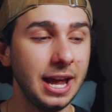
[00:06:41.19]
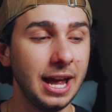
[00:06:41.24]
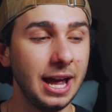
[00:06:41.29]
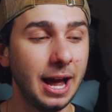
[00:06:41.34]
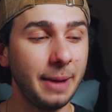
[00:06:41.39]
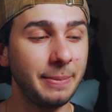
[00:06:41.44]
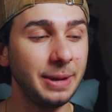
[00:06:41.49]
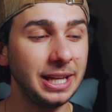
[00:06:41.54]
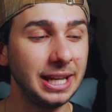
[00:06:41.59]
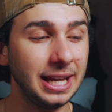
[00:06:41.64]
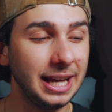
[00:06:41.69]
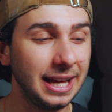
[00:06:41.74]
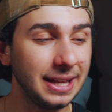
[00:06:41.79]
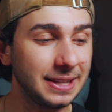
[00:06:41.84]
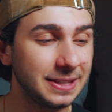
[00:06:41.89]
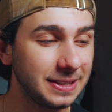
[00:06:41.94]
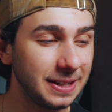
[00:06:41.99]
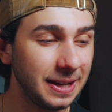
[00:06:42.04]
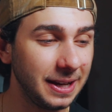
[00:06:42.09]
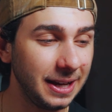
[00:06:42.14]
I mean,
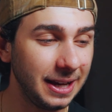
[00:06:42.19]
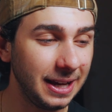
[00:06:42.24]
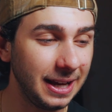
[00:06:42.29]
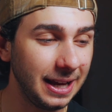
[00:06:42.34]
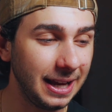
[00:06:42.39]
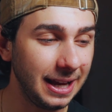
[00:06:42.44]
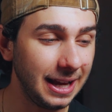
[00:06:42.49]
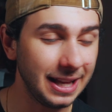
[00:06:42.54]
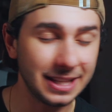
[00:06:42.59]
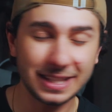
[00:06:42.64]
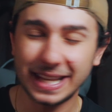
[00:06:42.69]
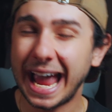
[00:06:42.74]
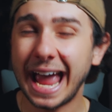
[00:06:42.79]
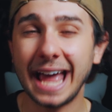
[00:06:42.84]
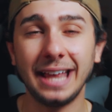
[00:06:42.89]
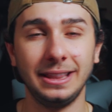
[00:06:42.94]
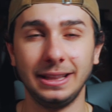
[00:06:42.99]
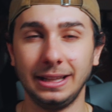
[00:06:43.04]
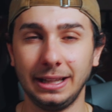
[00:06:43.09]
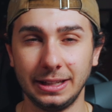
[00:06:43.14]
it's
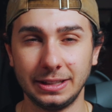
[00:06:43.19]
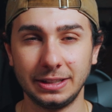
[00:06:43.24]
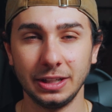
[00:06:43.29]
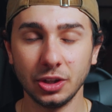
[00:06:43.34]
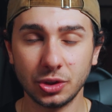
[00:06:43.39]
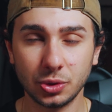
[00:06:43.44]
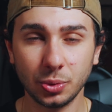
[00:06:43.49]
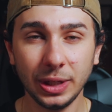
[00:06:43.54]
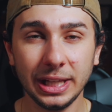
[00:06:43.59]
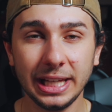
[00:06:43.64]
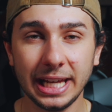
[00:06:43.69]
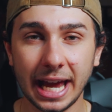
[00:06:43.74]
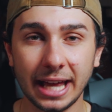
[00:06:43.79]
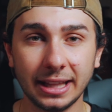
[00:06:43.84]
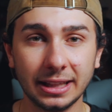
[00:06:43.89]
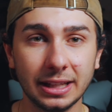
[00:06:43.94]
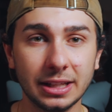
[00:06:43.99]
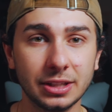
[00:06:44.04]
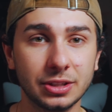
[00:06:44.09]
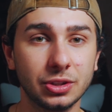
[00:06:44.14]
endless. It's really
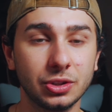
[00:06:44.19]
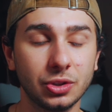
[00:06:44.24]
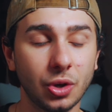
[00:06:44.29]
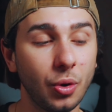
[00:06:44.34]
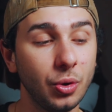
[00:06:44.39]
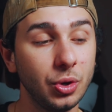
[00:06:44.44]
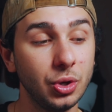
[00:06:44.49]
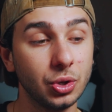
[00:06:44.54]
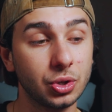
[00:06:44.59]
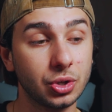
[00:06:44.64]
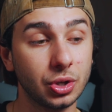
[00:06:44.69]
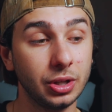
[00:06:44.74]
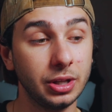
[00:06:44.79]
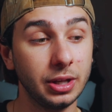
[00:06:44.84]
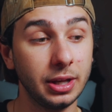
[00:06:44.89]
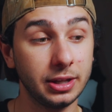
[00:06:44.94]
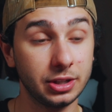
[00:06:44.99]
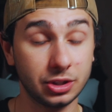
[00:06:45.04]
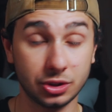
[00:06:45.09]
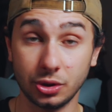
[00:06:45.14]
endless. So you
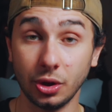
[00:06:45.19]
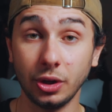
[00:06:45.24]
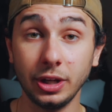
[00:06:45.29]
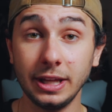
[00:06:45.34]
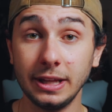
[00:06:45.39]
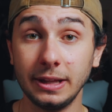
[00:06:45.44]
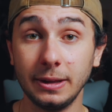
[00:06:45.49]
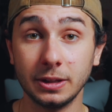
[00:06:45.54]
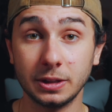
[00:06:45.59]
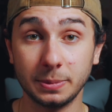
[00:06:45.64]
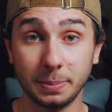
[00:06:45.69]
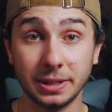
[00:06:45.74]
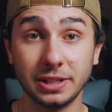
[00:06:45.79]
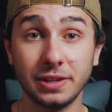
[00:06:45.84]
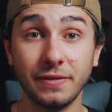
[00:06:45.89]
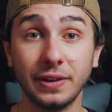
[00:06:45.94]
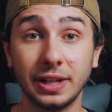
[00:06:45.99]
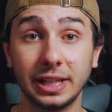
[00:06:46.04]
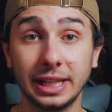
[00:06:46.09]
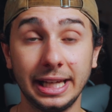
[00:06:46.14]
should study
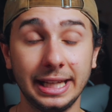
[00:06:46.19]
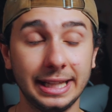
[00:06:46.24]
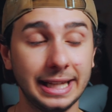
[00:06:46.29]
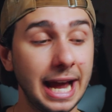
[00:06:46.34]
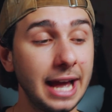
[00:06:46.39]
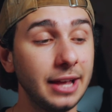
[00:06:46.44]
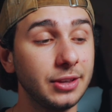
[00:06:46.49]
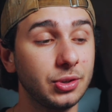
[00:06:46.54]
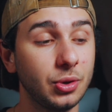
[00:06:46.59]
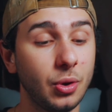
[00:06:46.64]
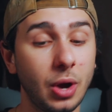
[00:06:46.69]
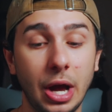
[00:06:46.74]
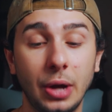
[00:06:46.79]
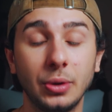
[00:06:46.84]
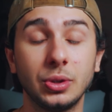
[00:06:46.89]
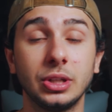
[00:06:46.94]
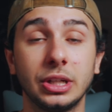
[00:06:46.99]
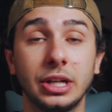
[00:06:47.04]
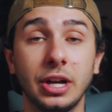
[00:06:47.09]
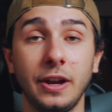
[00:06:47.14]
specifically that. So
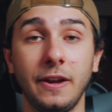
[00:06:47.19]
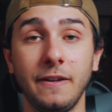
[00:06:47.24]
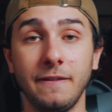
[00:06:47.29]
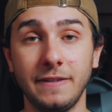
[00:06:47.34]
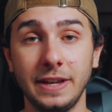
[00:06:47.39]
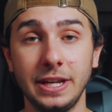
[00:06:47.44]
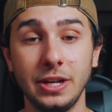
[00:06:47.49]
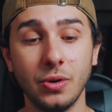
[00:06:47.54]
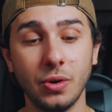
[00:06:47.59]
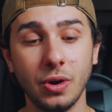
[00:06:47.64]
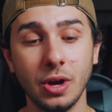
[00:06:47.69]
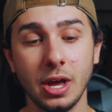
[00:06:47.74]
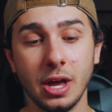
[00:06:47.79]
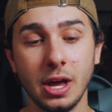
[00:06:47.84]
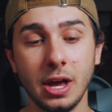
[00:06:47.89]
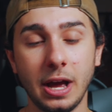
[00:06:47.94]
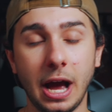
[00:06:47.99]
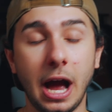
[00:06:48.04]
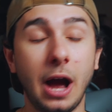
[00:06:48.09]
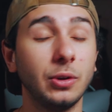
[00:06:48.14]
how to cut a video,
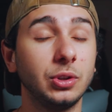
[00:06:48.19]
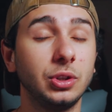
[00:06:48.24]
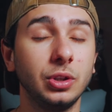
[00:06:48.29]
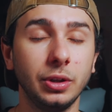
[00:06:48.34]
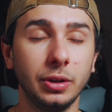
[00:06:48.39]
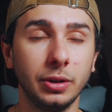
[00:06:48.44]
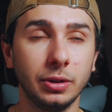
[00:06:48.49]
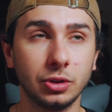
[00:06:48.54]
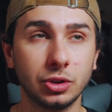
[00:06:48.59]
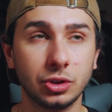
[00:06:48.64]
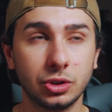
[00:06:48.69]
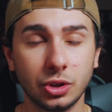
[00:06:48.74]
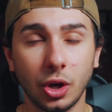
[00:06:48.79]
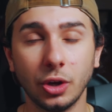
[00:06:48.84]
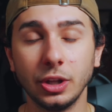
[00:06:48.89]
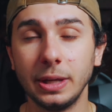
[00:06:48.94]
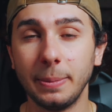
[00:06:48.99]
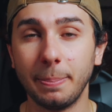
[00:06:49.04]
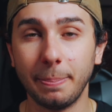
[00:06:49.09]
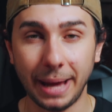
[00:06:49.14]
how to
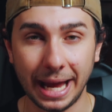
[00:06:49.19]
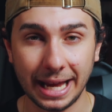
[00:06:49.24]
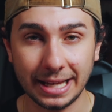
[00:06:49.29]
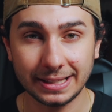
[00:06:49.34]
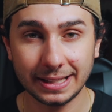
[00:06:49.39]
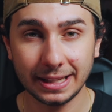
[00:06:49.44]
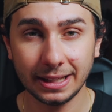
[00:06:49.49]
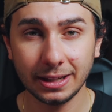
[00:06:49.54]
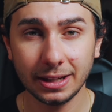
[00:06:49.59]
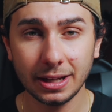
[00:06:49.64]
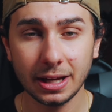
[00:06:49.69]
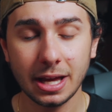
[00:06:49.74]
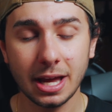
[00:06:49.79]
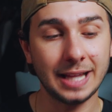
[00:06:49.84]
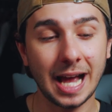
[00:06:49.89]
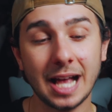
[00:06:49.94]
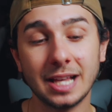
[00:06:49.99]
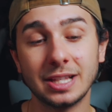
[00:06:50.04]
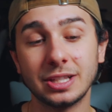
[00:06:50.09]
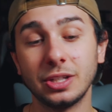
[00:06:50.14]
study pacing.
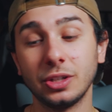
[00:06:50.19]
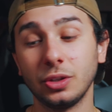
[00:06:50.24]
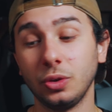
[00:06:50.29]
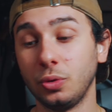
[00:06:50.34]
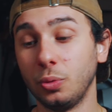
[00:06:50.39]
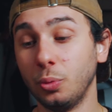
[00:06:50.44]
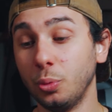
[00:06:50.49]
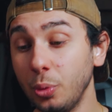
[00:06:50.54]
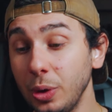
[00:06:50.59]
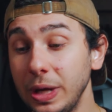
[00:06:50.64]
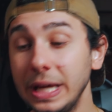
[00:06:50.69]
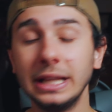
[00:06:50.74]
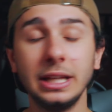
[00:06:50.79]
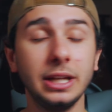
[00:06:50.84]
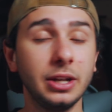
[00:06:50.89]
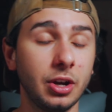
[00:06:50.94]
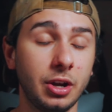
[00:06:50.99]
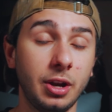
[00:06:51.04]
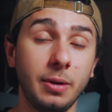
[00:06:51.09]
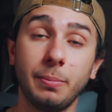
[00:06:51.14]
That's
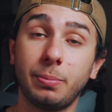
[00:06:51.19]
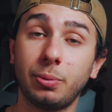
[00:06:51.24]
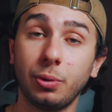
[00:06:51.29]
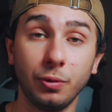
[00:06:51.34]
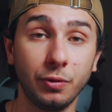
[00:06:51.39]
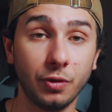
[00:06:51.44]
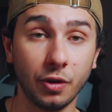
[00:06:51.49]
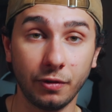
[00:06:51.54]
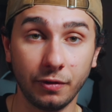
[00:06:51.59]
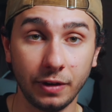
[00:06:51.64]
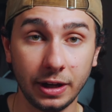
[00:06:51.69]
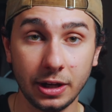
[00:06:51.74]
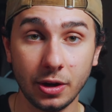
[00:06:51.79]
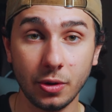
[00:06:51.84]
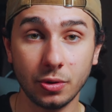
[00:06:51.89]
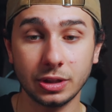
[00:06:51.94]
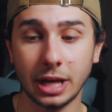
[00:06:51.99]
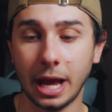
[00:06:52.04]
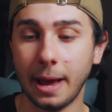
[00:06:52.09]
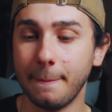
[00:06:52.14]
really gonna improve your
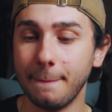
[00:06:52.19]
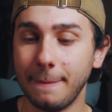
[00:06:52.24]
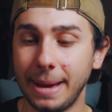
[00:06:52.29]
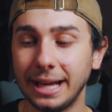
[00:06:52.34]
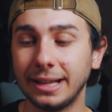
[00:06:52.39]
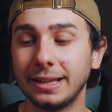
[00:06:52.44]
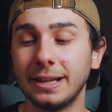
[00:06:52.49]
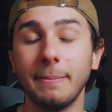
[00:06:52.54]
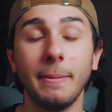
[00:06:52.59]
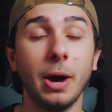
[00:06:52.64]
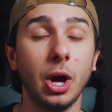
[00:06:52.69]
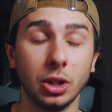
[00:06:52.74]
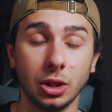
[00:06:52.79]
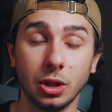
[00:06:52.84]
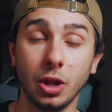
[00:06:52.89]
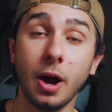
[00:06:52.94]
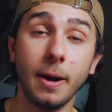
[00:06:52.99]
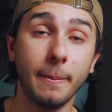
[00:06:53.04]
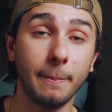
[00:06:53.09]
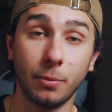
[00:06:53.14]
videos and make them a
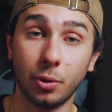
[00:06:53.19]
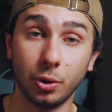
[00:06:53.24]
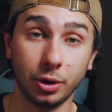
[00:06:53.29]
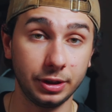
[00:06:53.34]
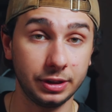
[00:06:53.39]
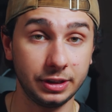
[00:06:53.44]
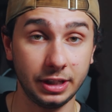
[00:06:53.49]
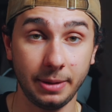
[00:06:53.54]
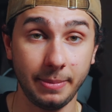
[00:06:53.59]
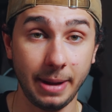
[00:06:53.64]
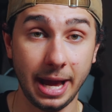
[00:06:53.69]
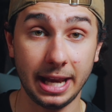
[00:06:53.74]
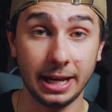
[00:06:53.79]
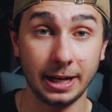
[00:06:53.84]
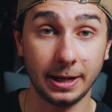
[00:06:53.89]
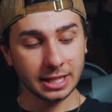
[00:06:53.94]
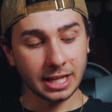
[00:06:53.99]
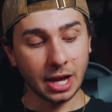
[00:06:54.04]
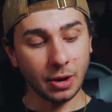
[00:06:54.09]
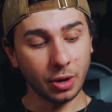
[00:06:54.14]
lot more
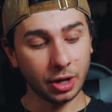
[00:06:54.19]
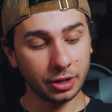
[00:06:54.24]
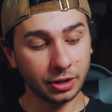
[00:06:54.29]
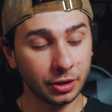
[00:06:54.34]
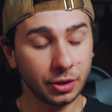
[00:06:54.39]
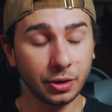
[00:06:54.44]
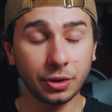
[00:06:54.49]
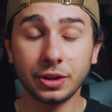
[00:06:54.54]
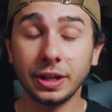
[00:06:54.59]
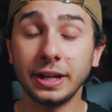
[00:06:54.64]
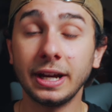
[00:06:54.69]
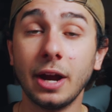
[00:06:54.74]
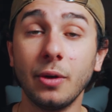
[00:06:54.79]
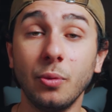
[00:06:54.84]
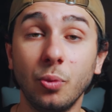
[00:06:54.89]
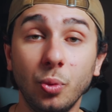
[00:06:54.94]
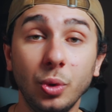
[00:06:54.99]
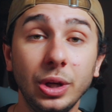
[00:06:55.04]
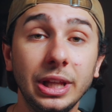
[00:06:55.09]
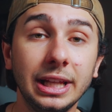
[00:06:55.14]
cinematic. Now, another thing I
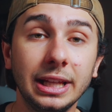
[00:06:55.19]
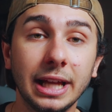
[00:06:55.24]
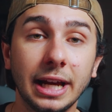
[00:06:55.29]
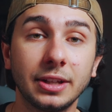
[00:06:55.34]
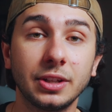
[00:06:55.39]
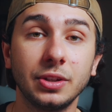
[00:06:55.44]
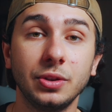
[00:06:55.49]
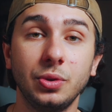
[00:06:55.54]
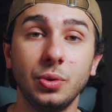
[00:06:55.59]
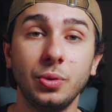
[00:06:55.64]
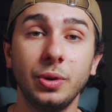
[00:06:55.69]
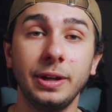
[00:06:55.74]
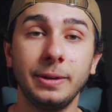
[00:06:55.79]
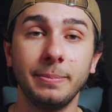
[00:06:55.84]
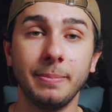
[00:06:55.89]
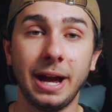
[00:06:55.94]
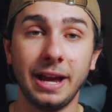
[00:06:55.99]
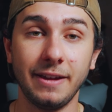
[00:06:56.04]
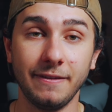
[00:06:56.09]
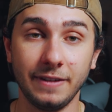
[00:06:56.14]
really like to do in
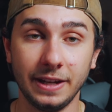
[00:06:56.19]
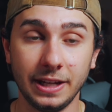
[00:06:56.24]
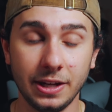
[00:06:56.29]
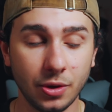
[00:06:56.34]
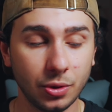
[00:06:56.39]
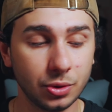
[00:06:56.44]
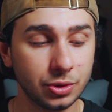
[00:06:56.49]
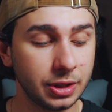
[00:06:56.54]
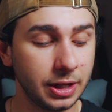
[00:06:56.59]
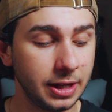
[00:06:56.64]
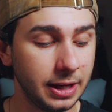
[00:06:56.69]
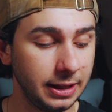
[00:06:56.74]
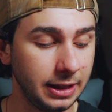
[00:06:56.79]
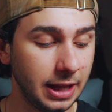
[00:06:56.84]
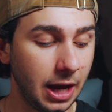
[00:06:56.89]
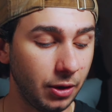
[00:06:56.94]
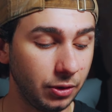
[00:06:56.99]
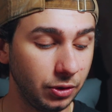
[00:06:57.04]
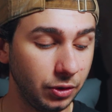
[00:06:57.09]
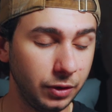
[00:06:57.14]
my videos,
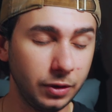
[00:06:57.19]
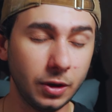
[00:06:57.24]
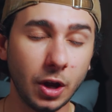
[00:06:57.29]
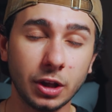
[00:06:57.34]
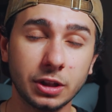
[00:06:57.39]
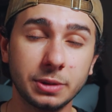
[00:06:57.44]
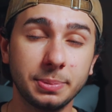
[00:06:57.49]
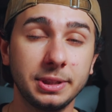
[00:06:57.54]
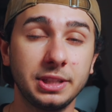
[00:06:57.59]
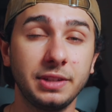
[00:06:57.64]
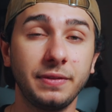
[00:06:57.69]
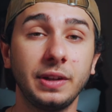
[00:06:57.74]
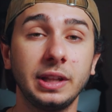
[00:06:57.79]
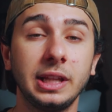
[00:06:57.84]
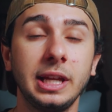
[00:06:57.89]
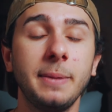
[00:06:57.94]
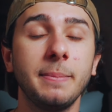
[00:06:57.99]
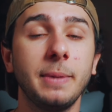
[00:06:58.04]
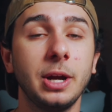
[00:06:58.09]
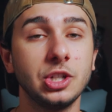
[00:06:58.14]
now not
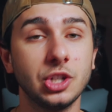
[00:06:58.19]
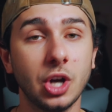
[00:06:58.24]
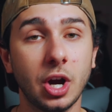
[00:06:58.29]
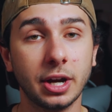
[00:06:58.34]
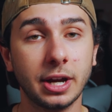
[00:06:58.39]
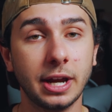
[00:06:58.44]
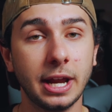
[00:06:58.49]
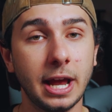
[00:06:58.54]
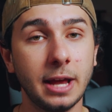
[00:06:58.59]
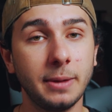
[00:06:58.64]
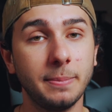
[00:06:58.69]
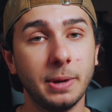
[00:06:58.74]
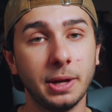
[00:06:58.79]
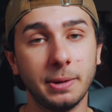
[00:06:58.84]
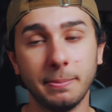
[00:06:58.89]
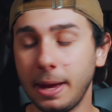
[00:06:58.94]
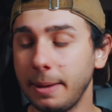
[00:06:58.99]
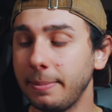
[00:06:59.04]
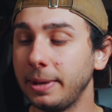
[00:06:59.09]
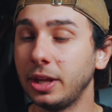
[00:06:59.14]
specifically in my talking head,
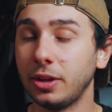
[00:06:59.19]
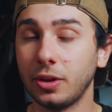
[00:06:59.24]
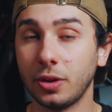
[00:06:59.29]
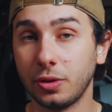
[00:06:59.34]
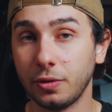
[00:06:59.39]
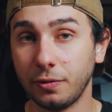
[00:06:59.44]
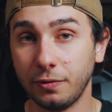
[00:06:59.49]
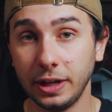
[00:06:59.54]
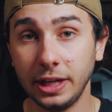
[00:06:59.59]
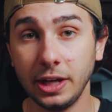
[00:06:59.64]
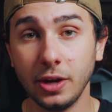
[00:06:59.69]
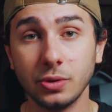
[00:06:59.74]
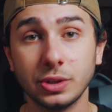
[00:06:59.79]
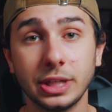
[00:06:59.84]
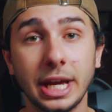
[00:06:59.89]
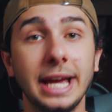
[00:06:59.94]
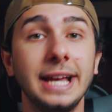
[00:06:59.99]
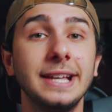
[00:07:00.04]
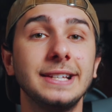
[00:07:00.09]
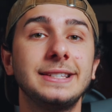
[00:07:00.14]
but maybe in other
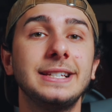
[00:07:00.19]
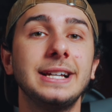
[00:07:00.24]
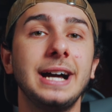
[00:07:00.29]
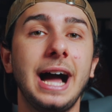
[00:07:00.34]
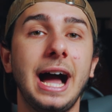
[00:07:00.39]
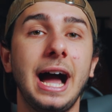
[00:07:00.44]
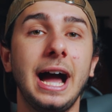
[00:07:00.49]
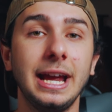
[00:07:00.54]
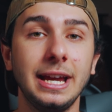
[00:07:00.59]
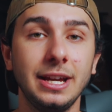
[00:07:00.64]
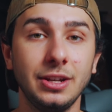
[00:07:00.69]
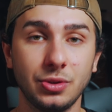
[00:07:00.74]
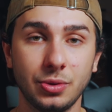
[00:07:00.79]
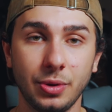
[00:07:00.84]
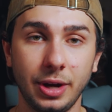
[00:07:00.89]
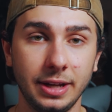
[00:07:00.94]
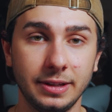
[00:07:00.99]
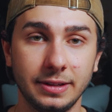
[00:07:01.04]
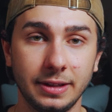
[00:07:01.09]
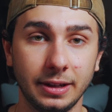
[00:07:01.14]
videos, is the eye
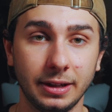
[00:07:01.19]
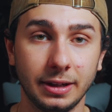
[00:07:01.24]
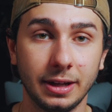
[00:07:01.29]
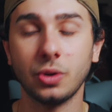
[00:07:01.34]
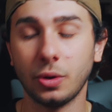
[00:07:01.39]
tracing.